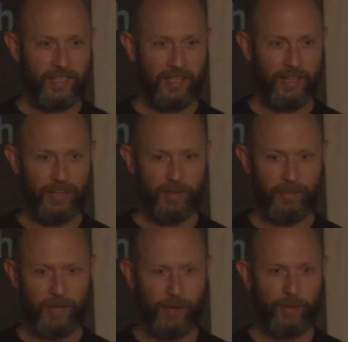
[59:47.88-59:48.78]

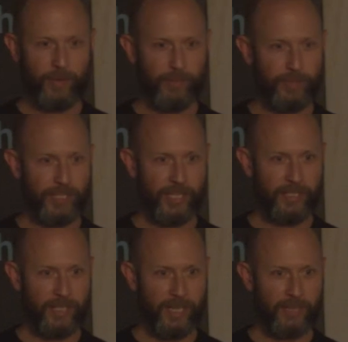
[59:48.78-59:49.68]
Um, I wouldn't
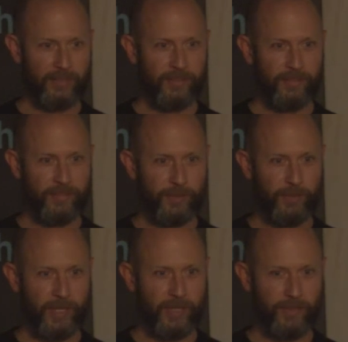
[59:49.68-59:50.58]
appreciate that of
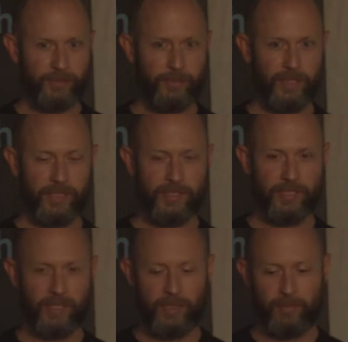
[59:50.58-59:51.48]
someone else, but
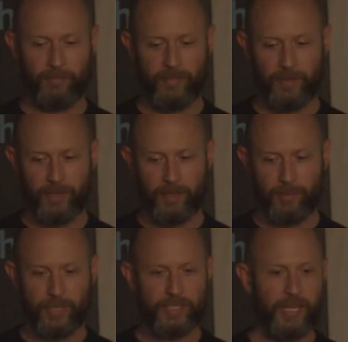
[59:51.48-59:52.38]
it's um,
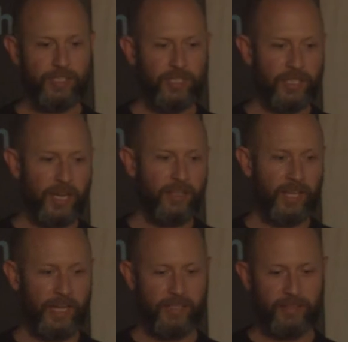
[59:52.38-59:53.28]
plus I just I
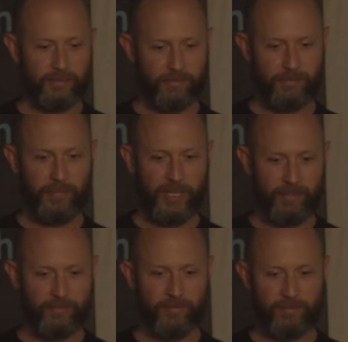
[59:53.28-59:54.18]
like
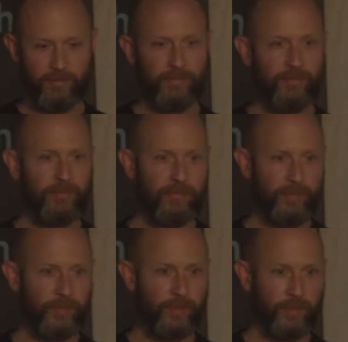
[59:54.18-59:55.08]
being
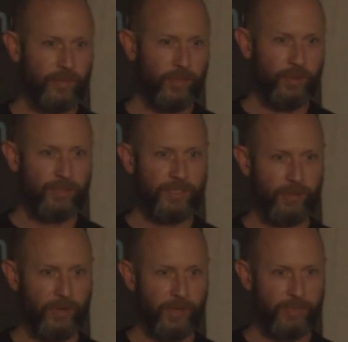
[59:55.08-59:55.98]
cl close
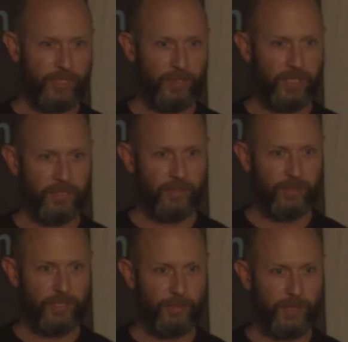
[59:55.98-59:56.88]
to what I'm shooting,
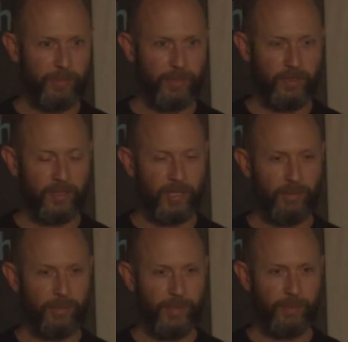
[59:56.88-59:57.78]
close to people,
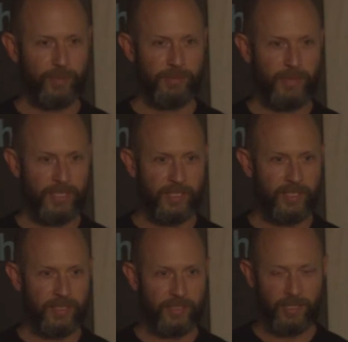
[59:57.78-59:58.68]
up in people's
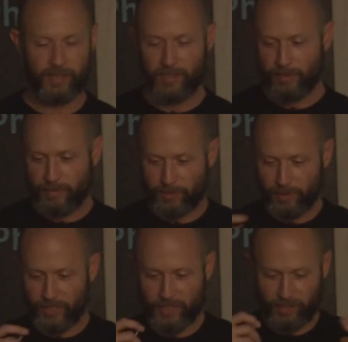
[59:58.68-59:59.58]
business, like
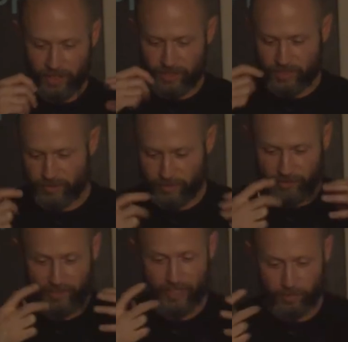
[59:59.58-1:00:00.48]
people eating lunches
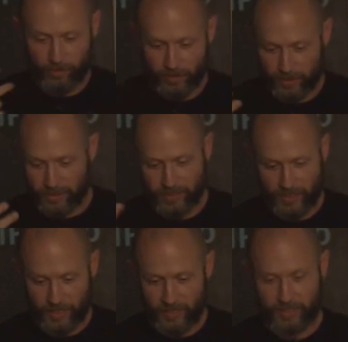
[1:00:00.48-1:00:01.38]
above keyboards and
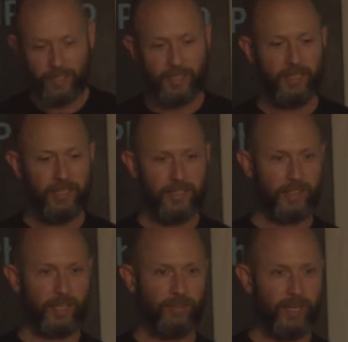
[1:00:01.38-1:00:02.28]
like
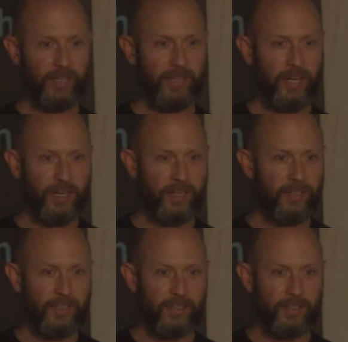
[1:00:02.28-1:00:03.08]
like right there,